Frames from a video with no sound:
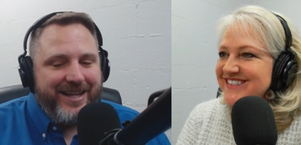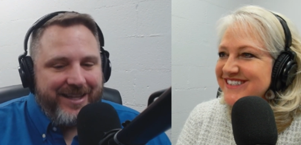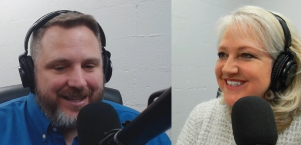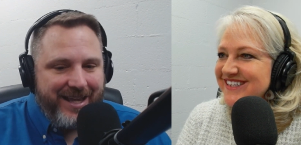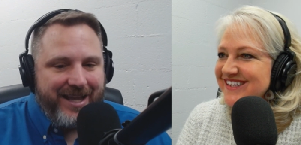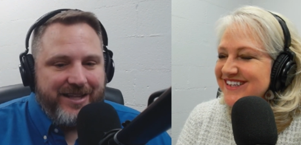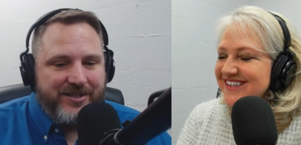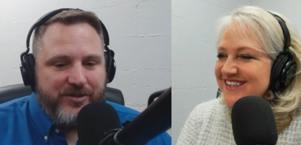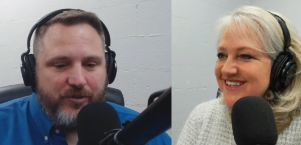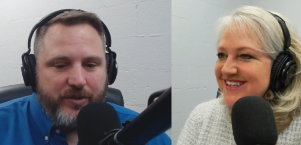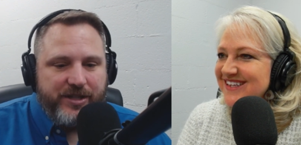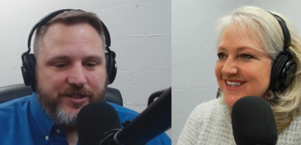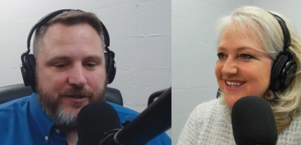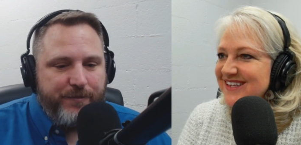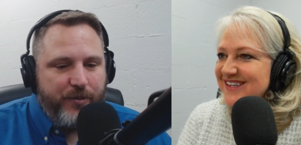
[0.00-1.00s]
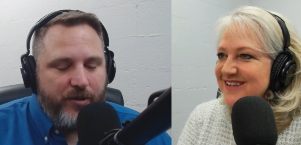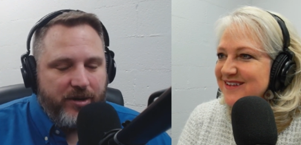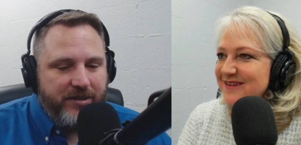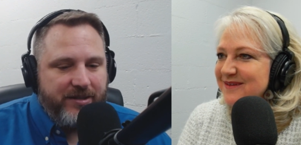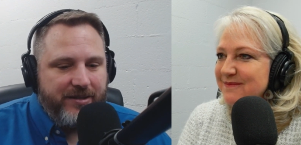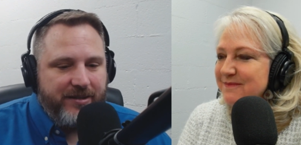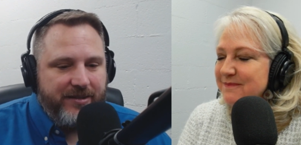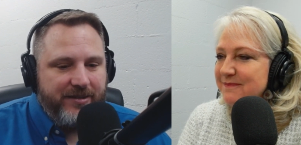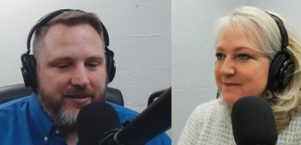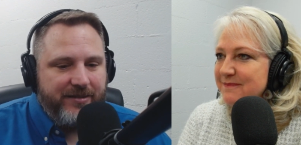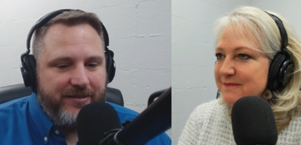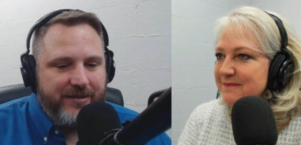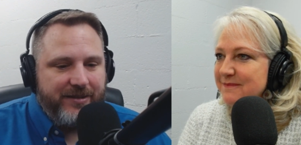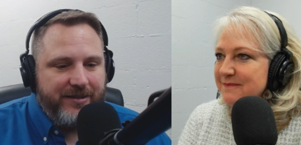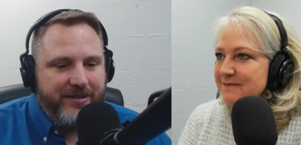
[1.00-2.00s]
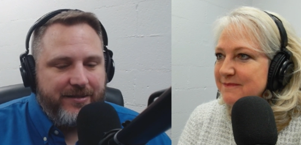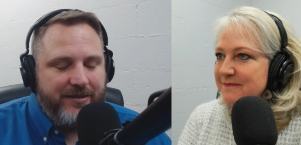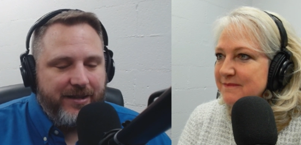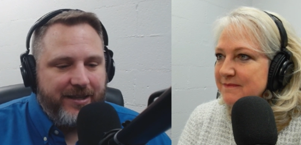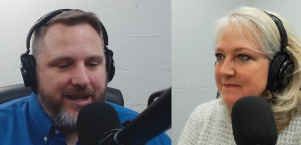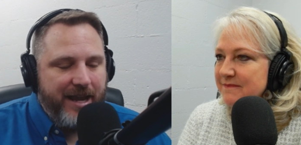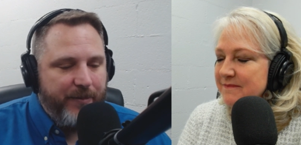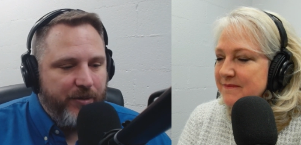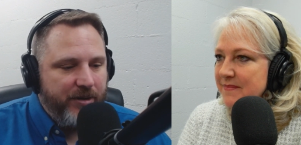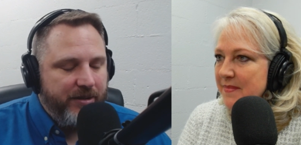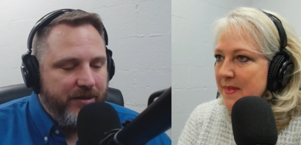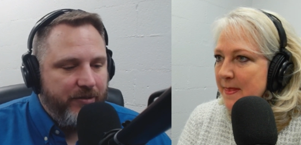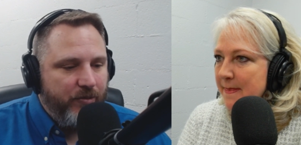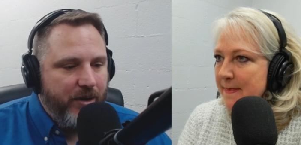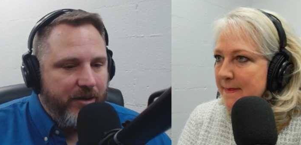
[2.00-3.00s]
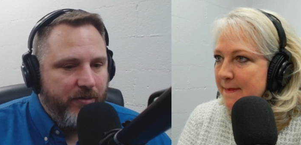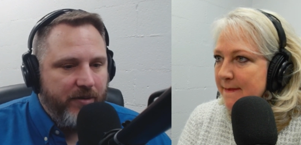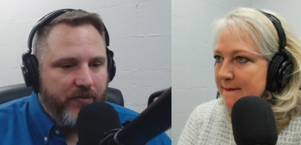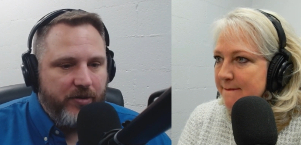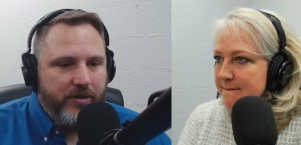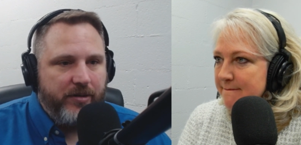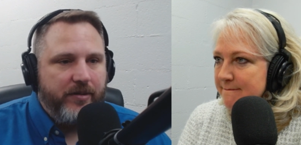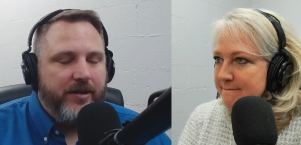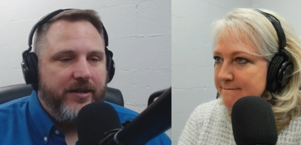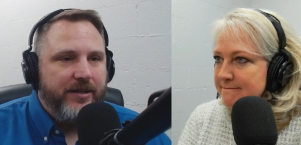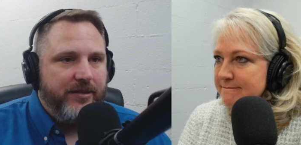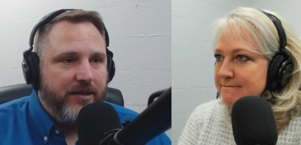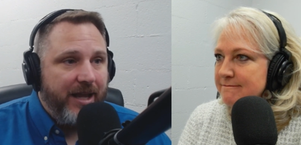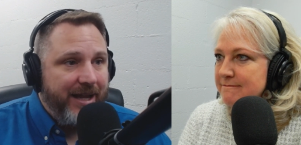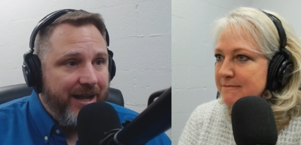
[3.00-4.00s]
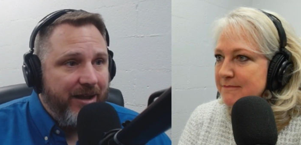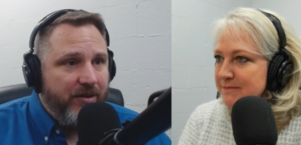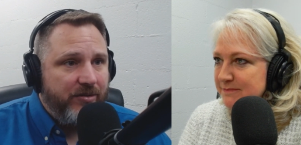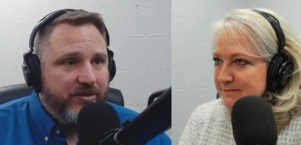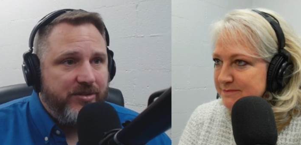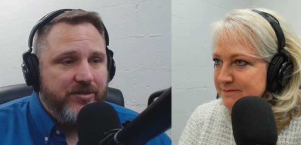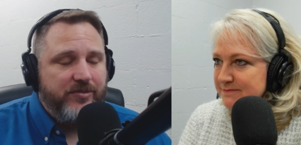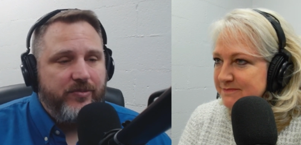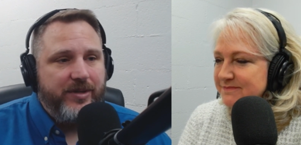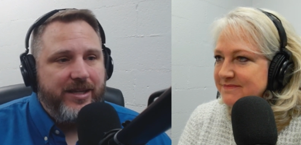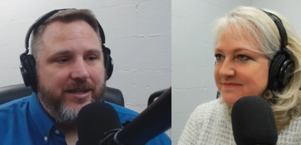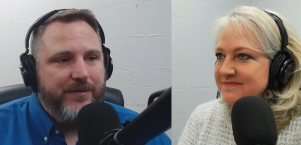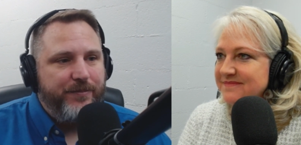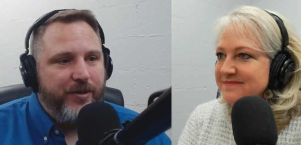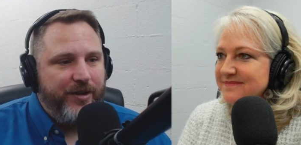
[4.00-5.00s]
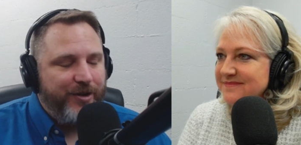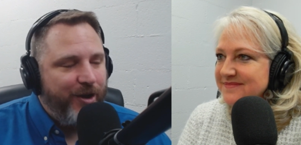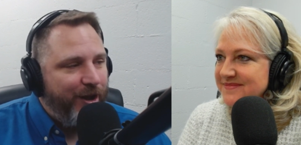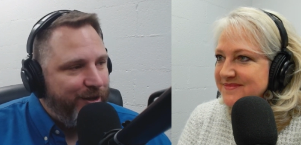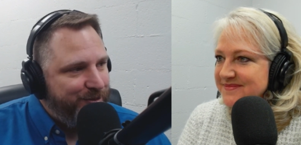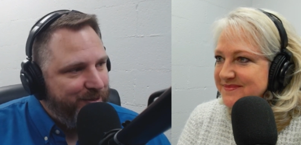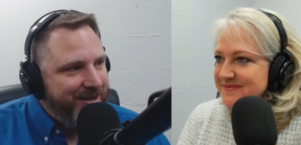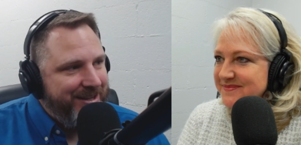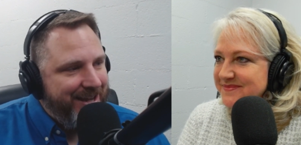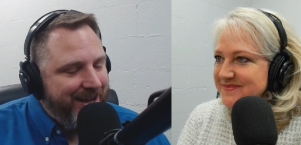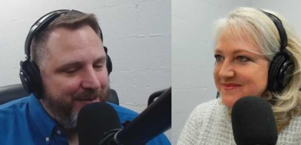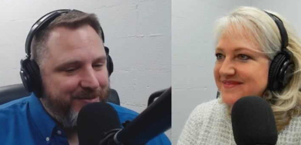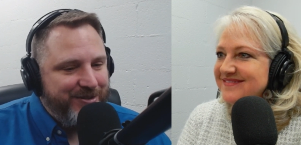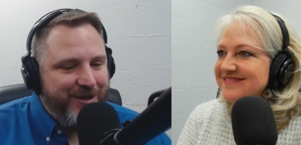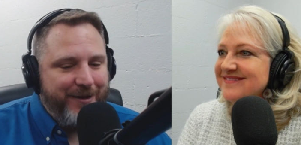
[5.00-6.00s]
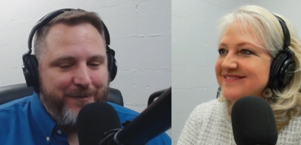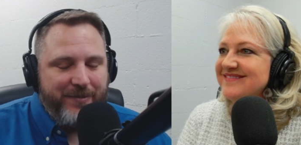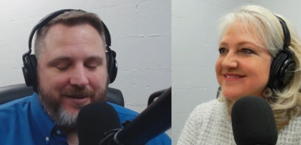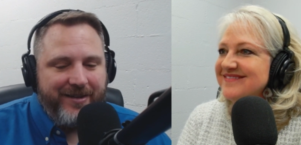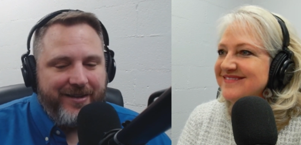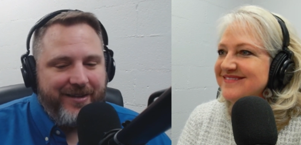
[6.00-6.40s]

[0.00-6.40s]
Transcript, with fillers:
Speaker 1: yeah, so we support the the the camera in the White River uh, Lighthouse. We put Causeway cams up.